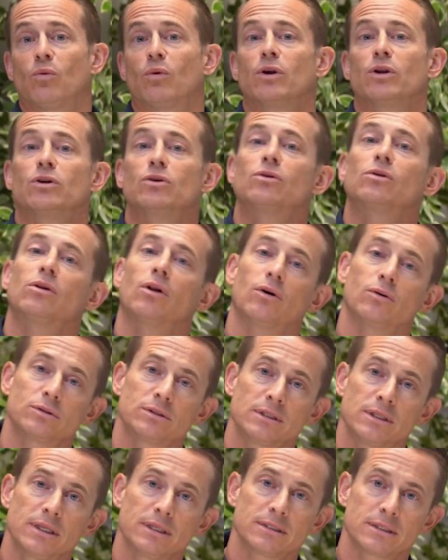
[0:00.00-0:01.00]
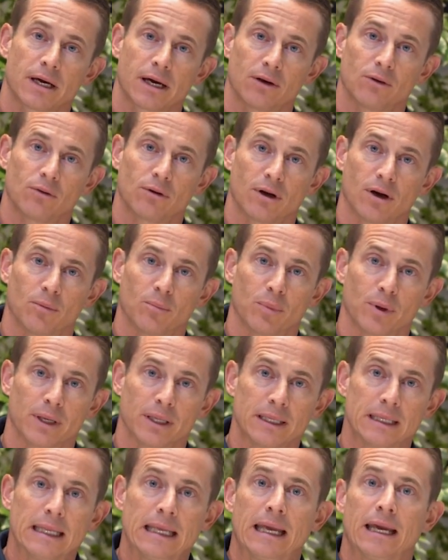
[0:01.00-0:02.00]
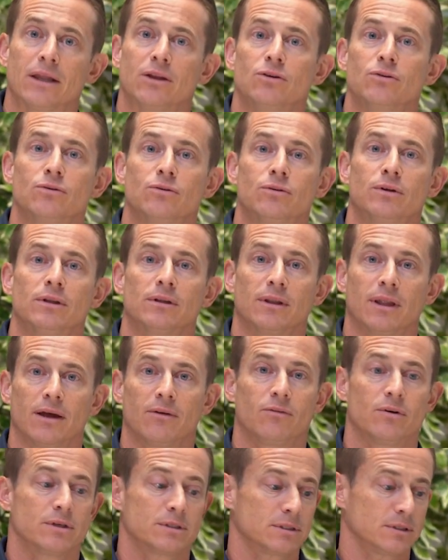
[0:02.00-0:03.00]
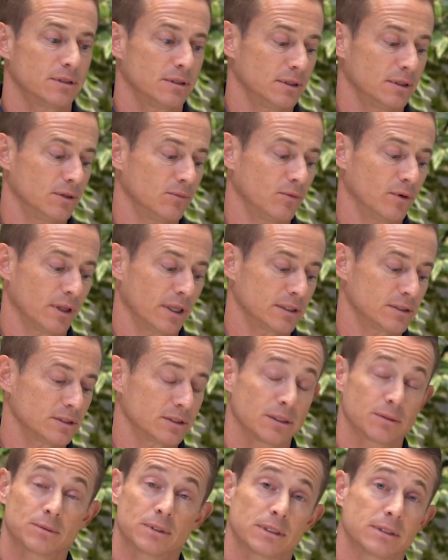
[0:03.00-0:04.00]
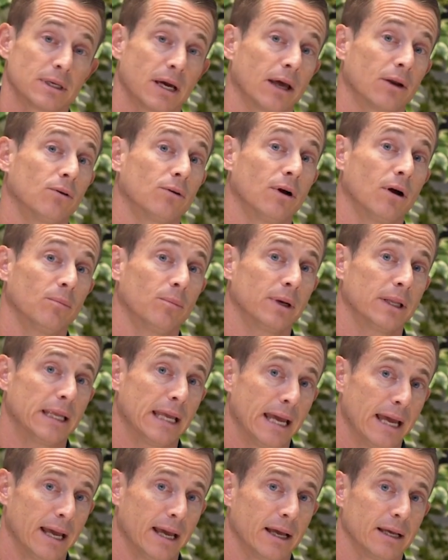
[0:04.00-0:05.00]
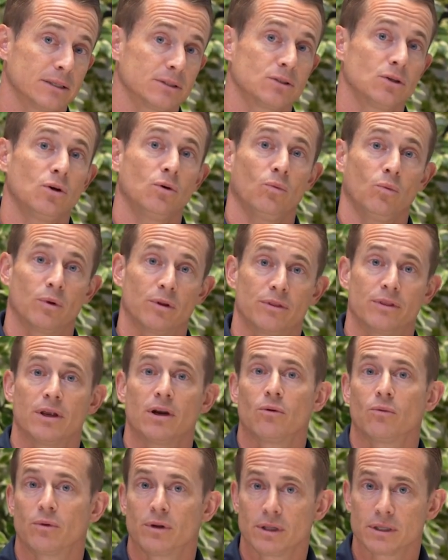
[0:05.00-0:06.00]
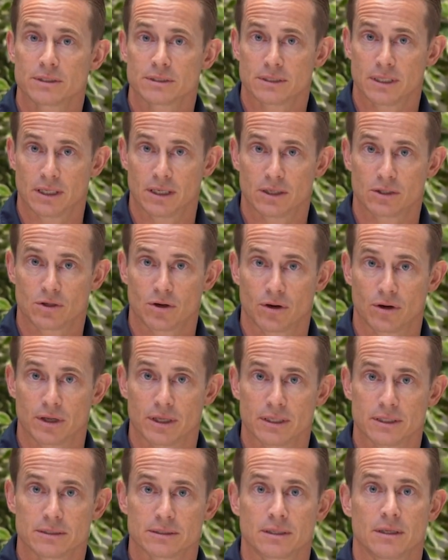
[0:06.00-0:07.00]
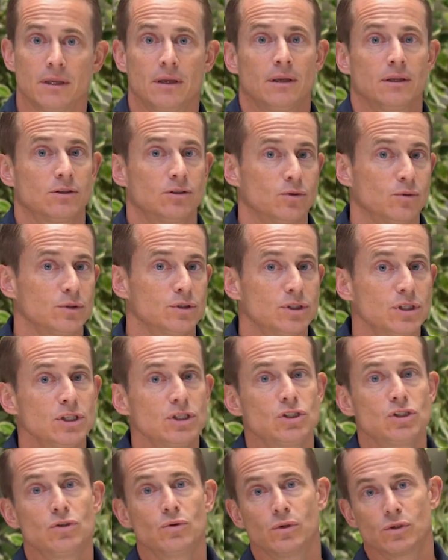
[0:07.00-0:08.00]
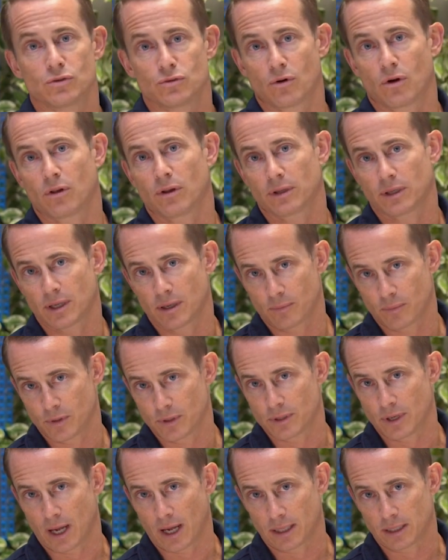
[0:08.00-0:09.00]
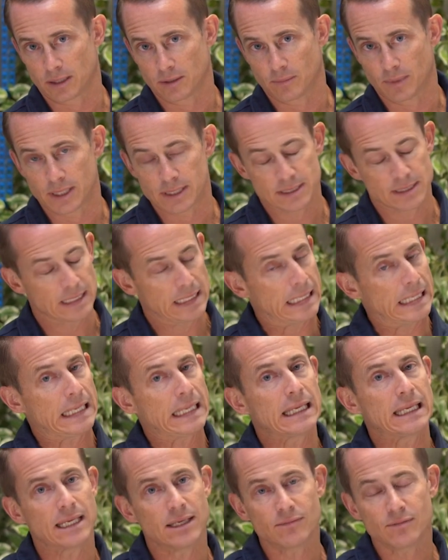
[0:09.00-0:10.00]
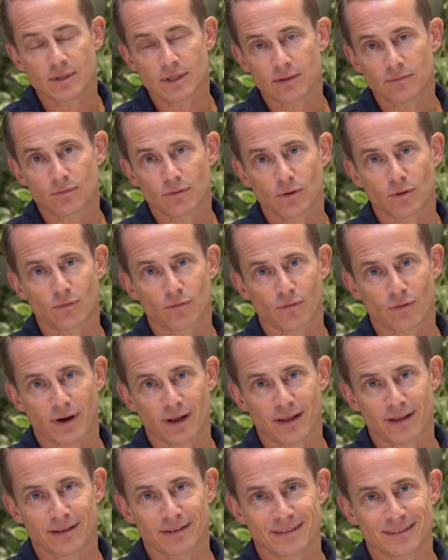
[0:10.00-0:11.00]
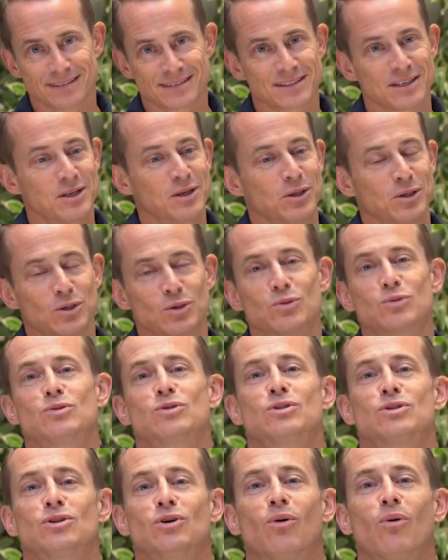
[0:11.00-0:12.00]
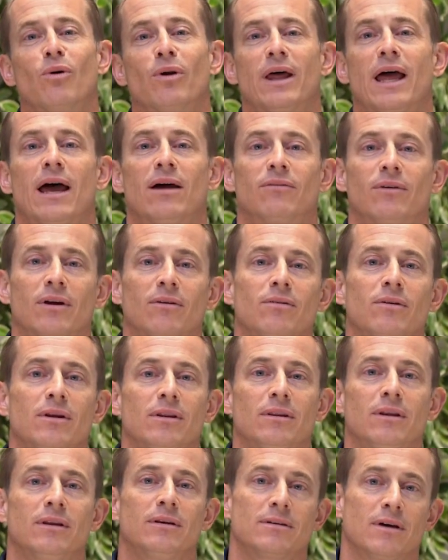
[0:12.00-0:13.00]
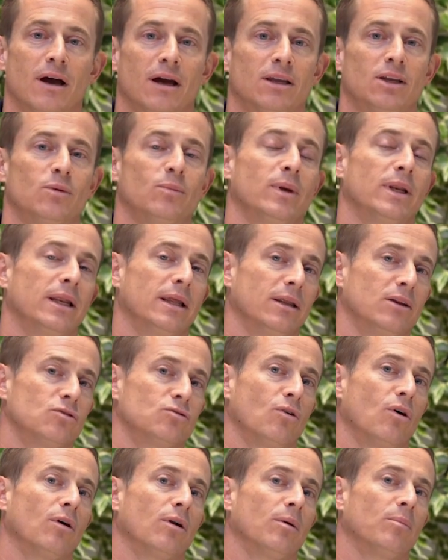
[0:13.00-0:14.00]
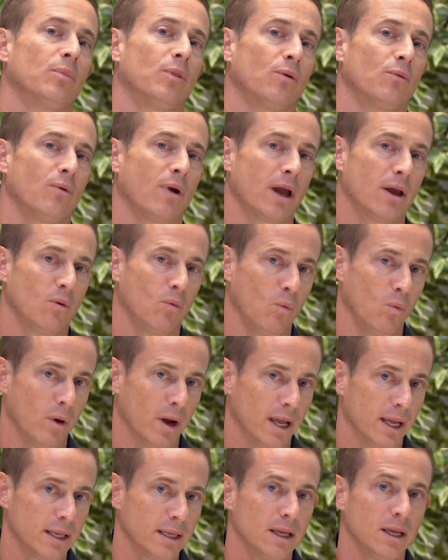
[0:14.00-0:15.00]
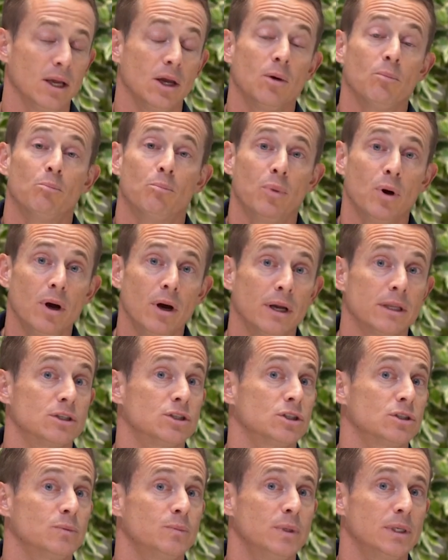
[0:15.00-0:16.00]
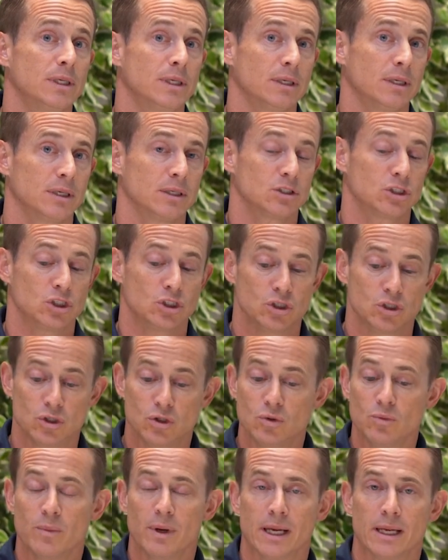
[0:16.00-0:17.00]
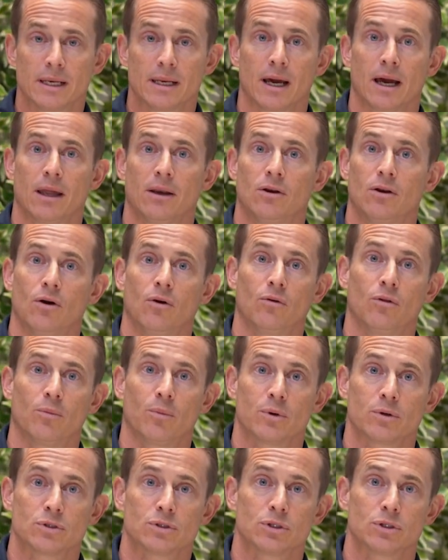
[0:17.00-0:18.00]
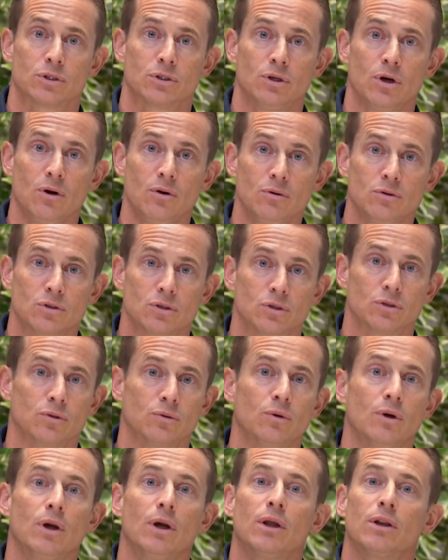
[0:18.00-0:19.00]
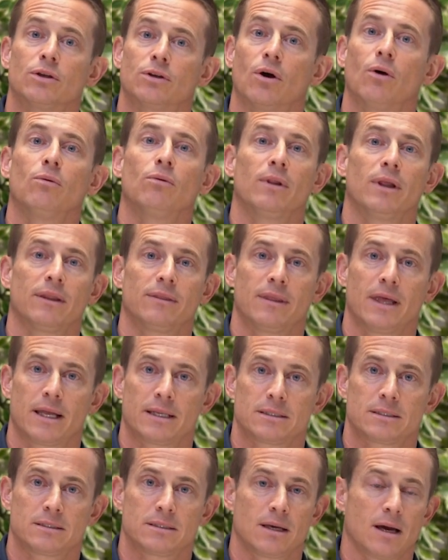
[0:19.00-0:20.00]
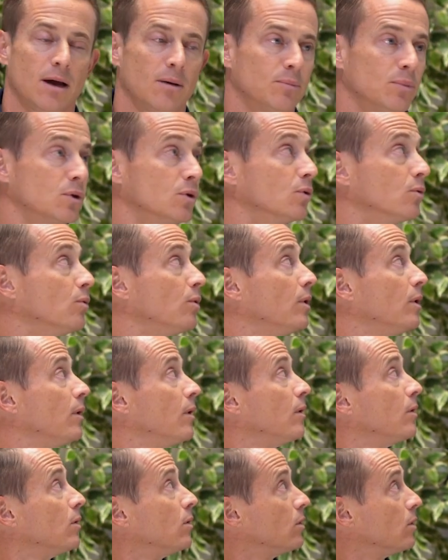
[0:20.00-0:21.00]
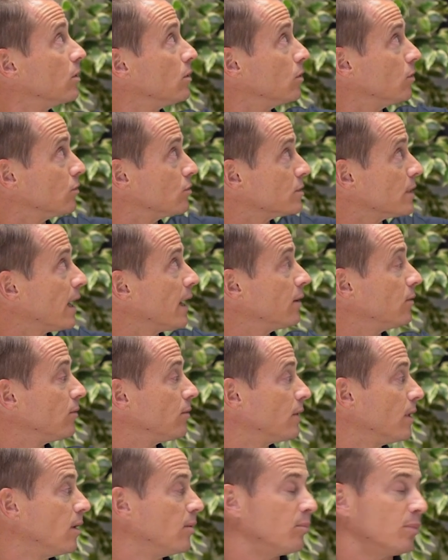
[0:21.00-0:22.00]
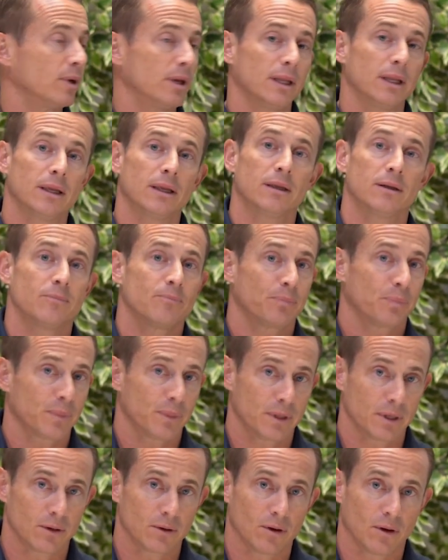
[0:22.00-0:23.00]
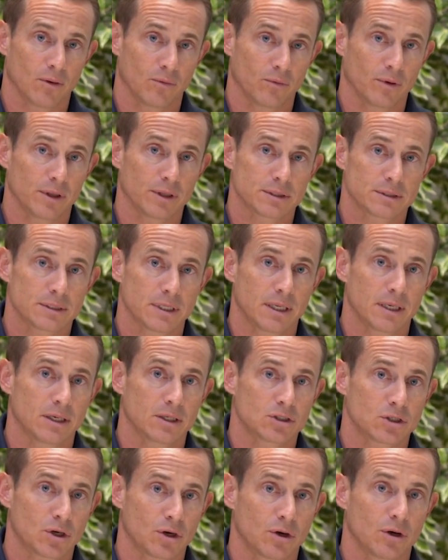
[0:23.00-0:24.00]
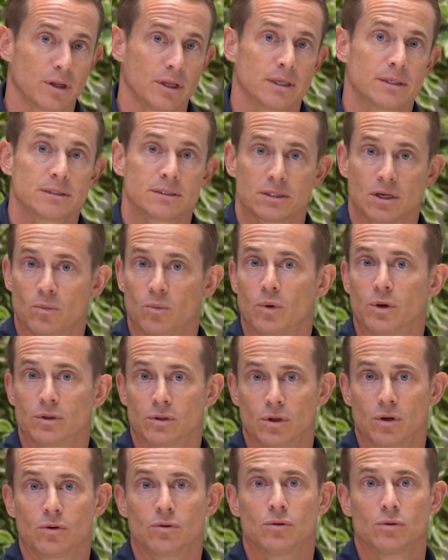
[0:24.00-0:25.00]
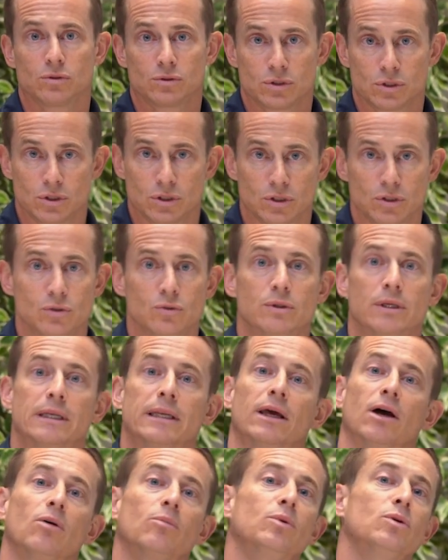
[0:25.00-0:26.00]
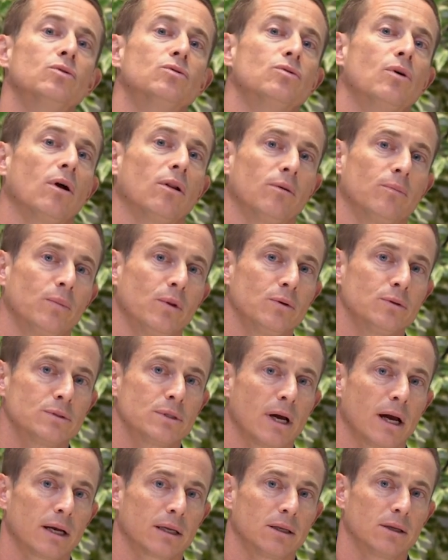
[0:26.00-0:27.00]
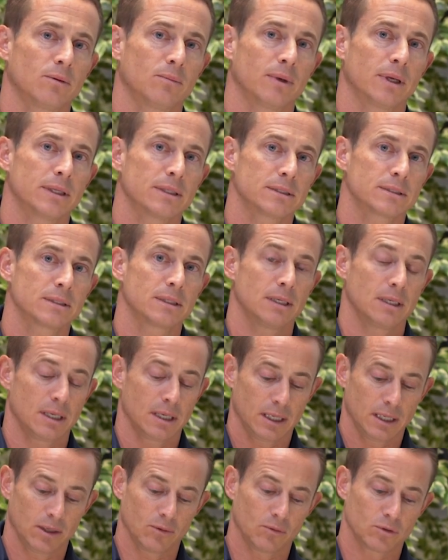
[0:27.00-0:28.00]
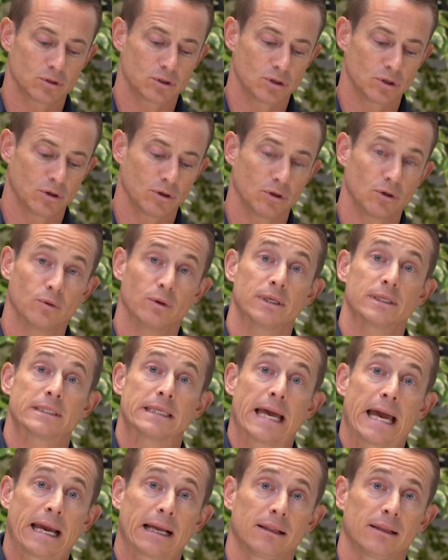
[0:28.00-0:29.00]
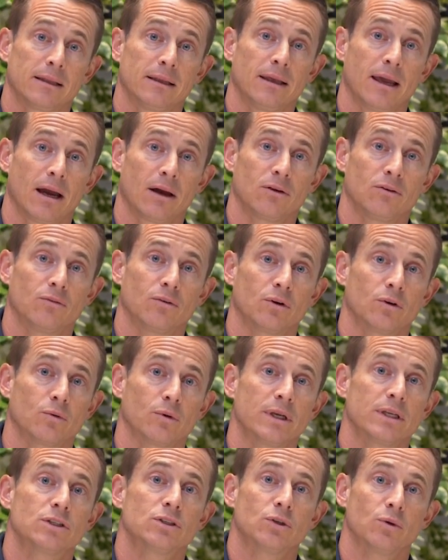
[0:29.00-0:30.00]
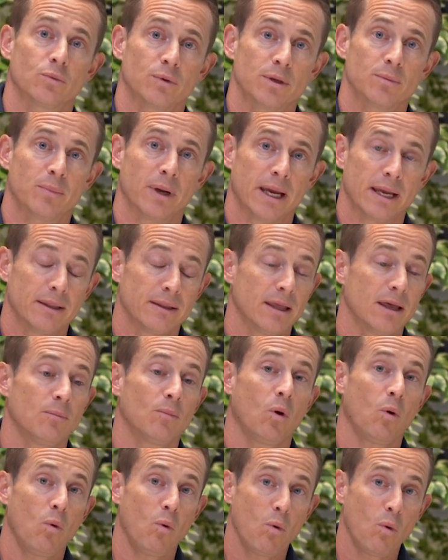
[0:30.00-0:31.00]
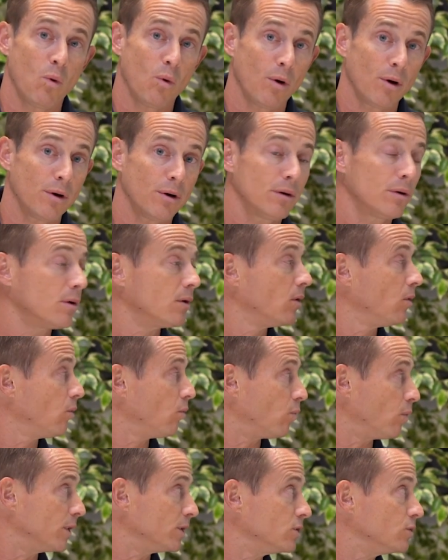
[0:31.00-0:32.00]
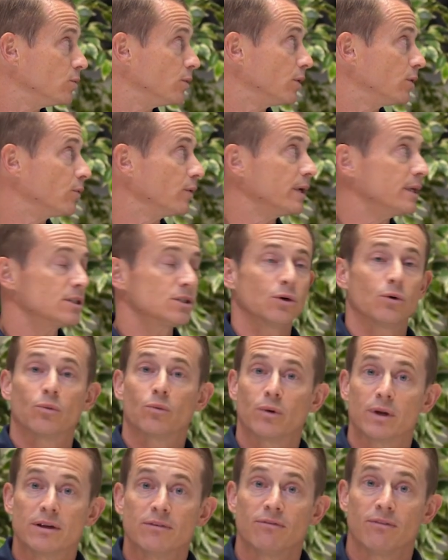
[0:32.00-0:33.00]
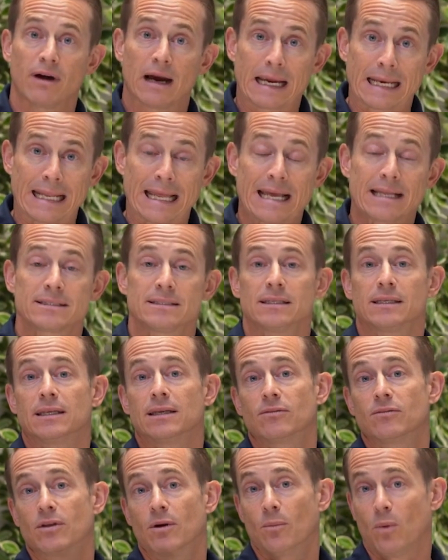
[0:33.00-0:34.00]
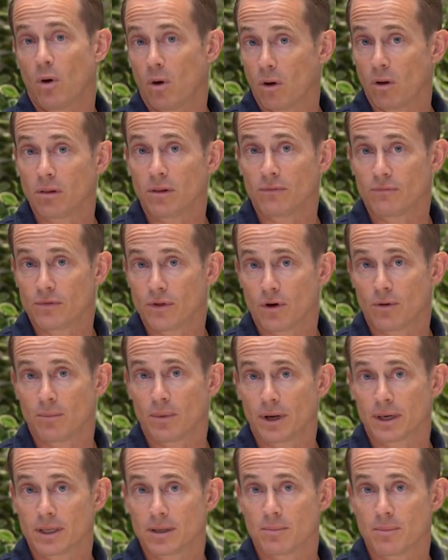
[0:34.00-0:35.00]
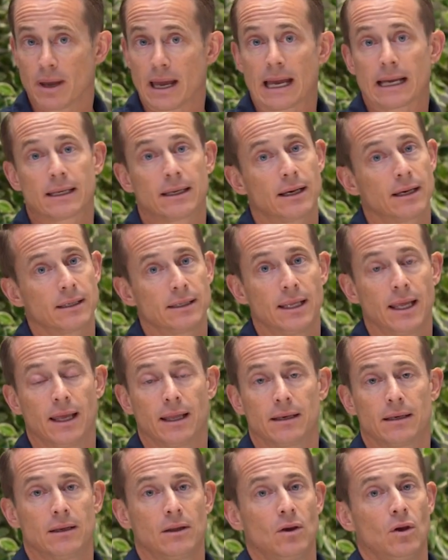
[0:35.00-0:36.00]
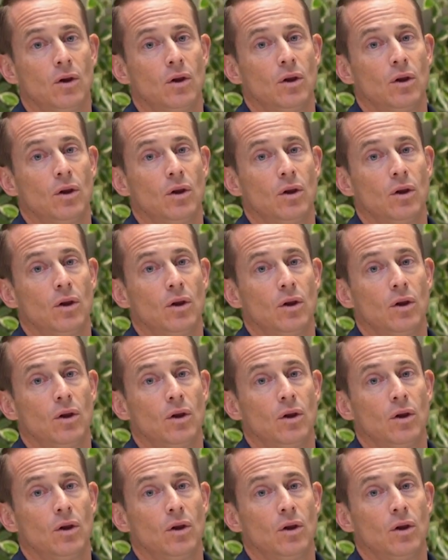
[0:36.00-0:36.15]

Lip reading: where you close to the title company and you can leverage the relationships the title company has with their real estate attorneys to assist you in drawing up the documents. Even if you're friends, you still want to have everything documented and drawn up the right way. But just because you may not know the person to go to, don't let that stop you. Your title company, a real estate attorney, someone local to you can help you draw up those documents. It will show you exactly how you've agreed to repay them or when you agree to refinance and give them all of their money back. Again,